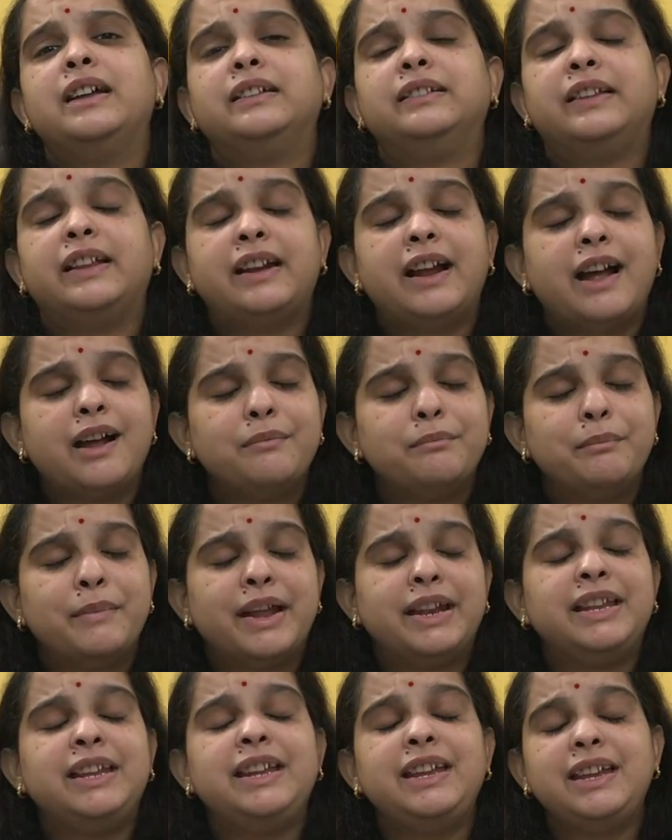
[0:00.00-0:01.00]
there are
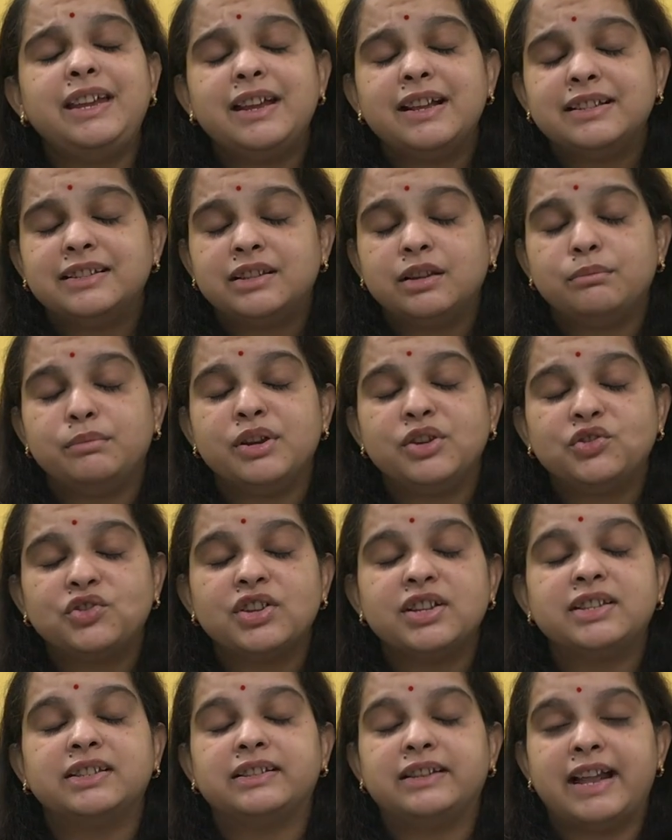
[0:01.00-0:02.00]
many
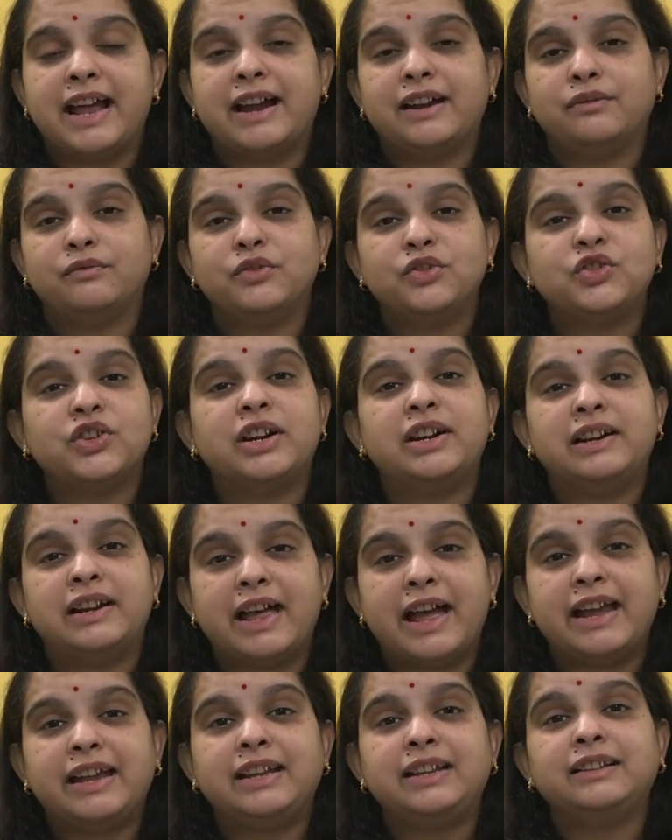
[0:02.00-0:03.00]
sebaceous glands which are
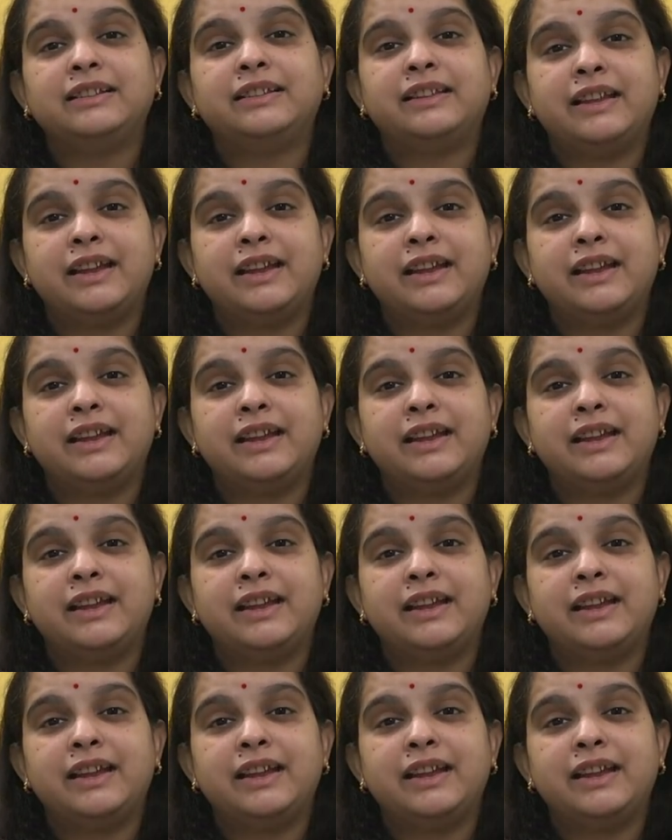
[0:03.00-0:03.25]
lying.